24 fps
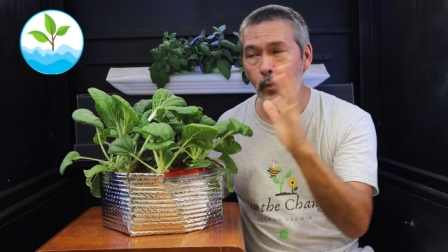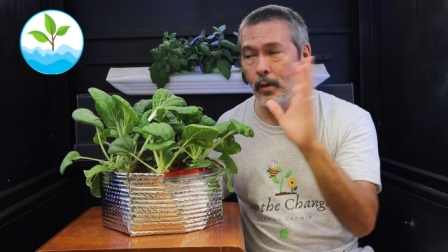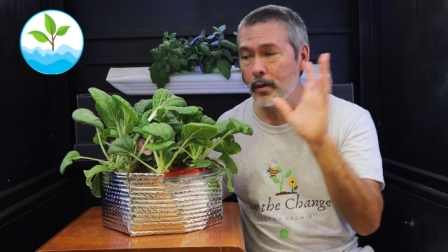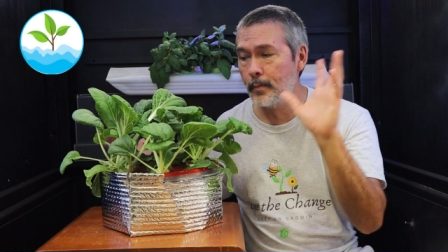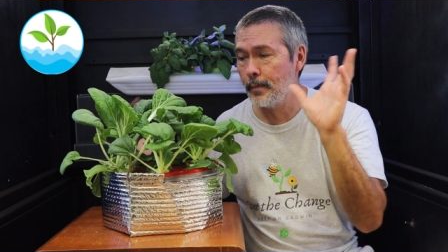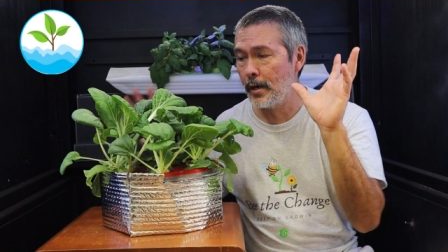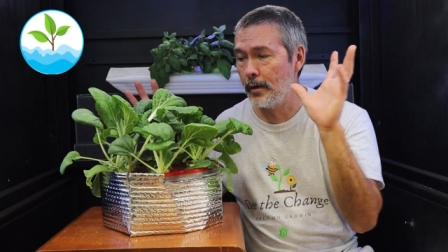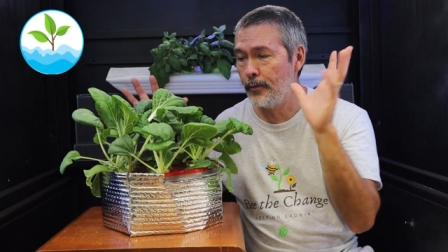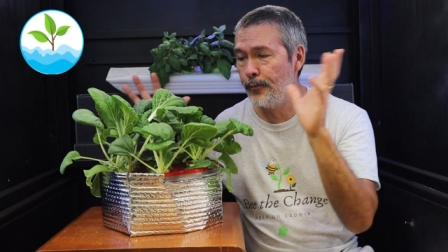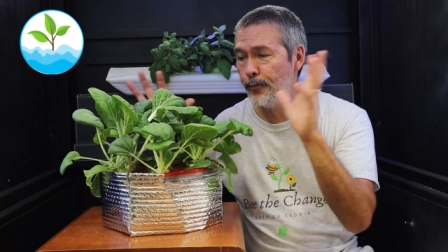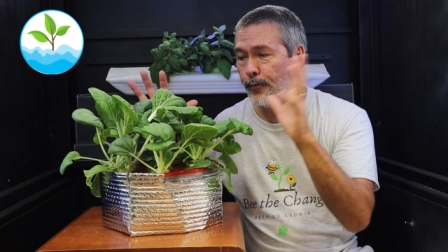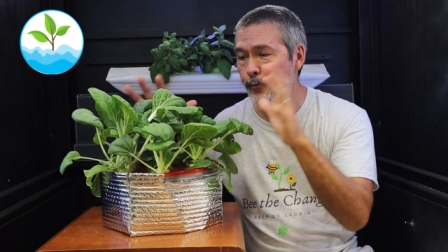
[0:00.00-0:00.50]
one
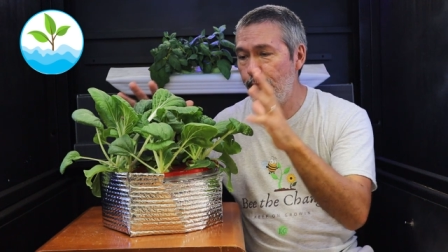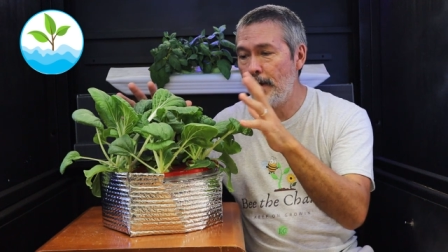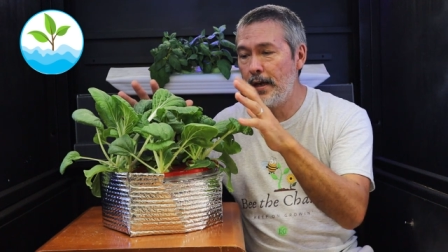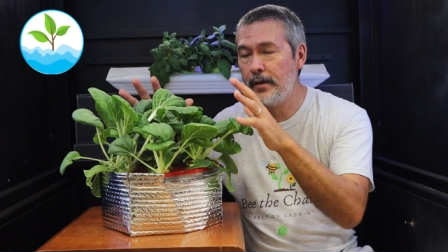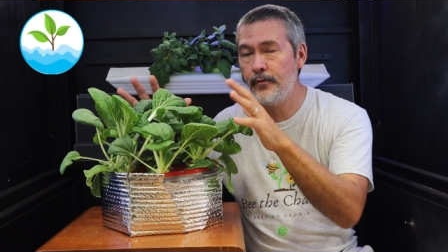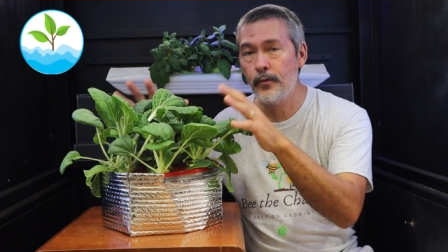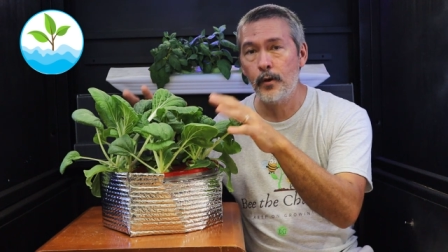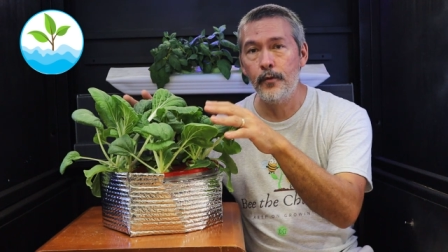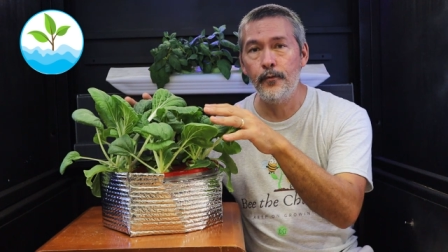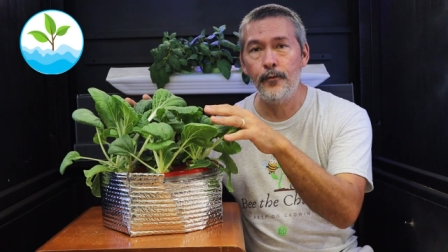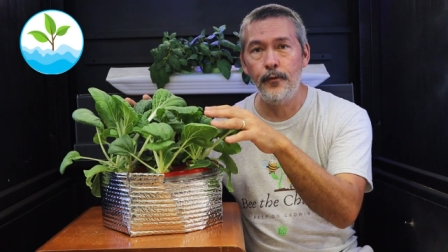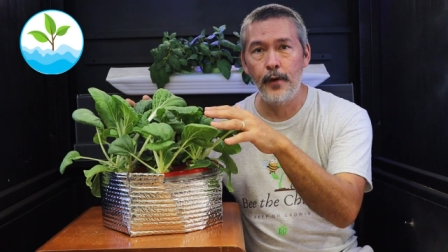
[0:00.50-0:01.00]
of my
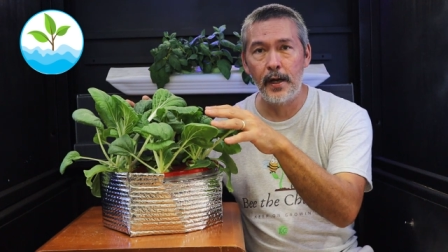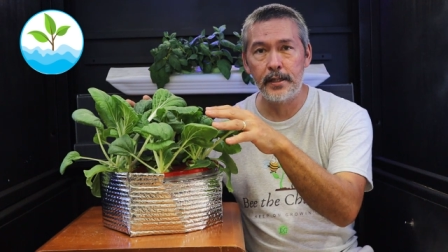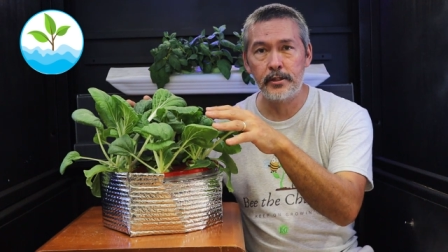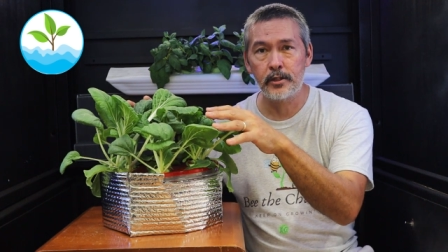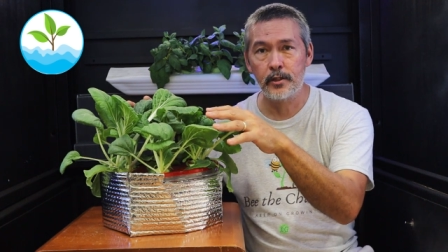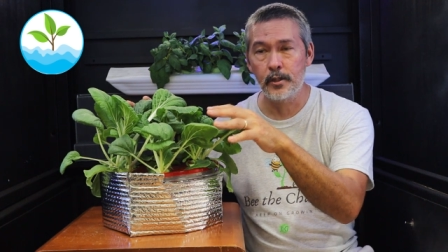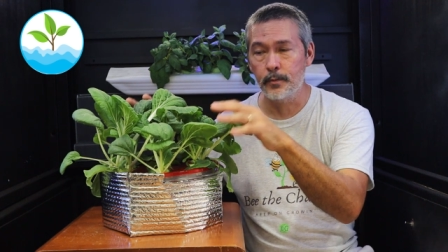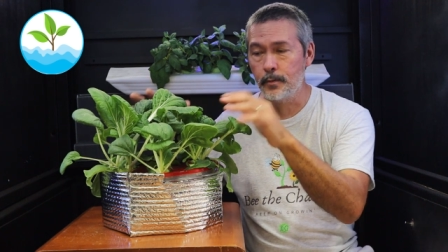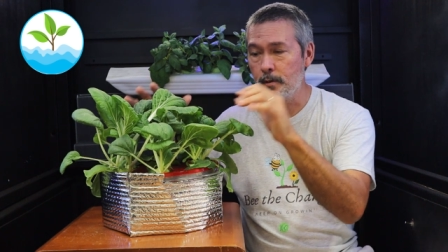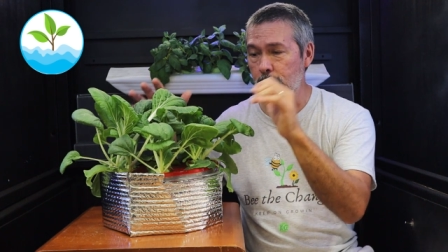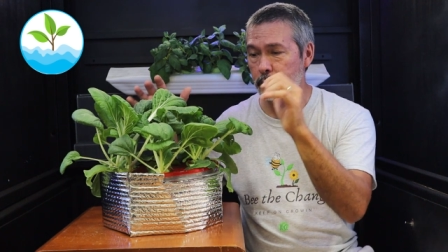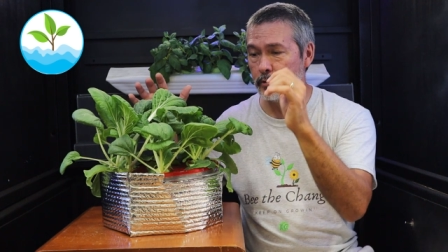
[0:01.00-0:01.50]
favorite
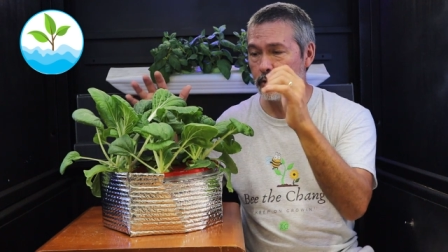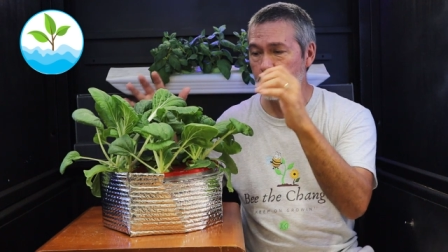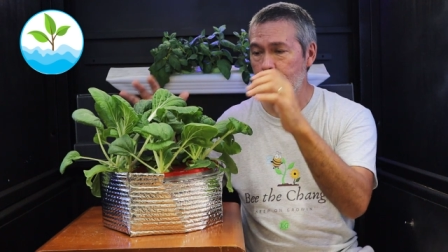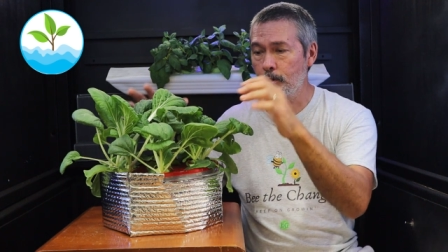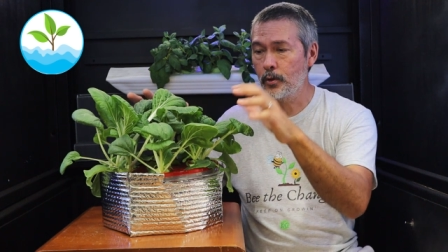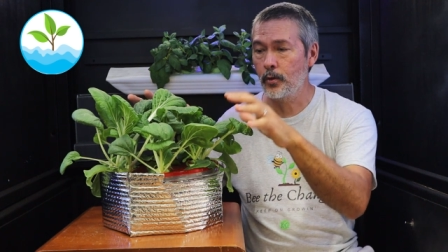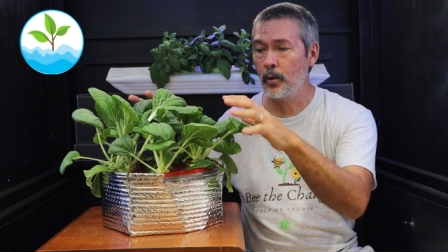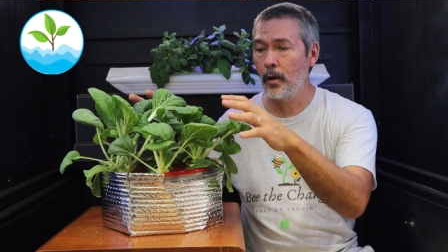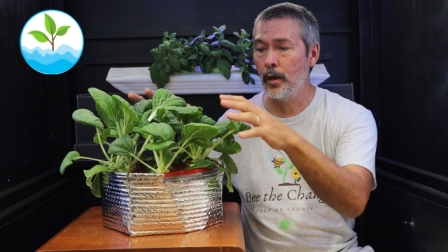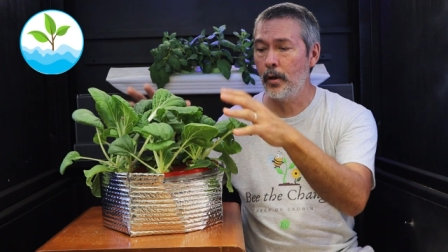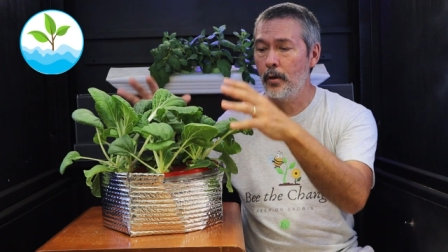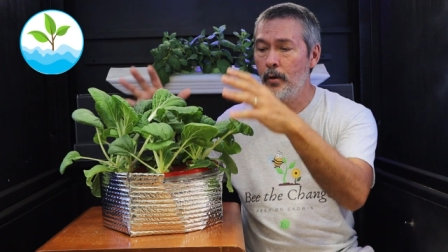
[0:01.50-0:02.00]
vegetables to
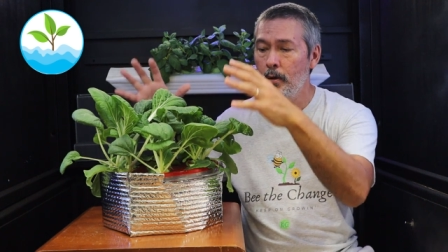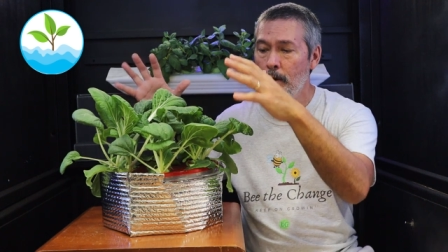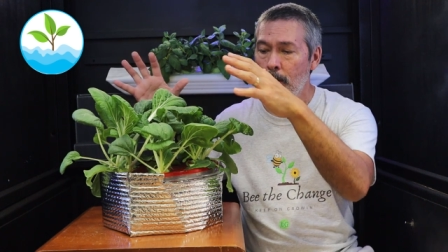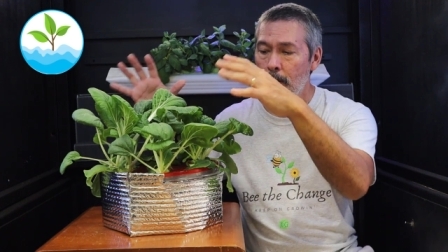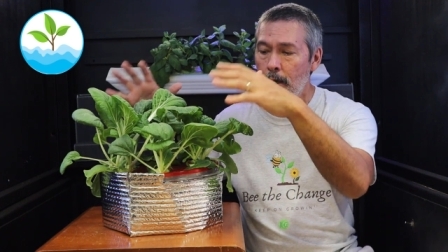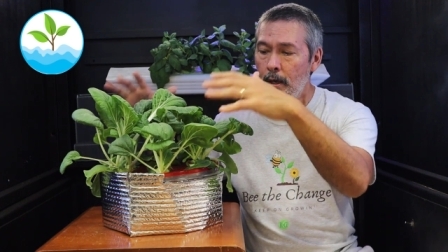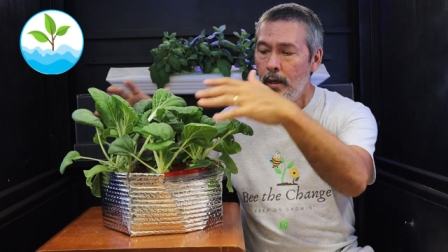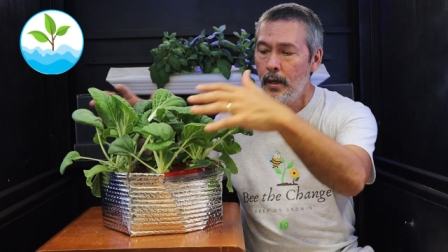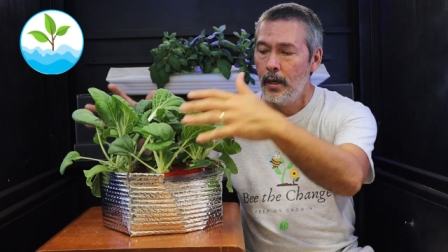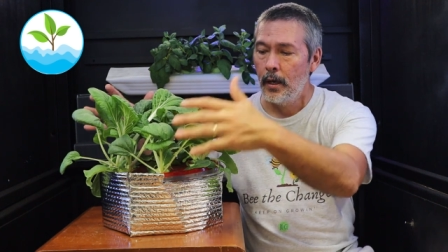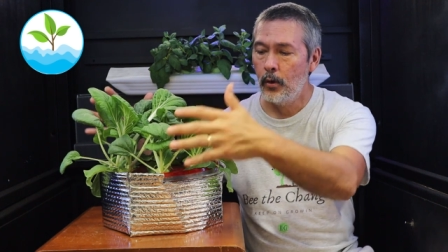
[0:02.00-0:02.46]
grow,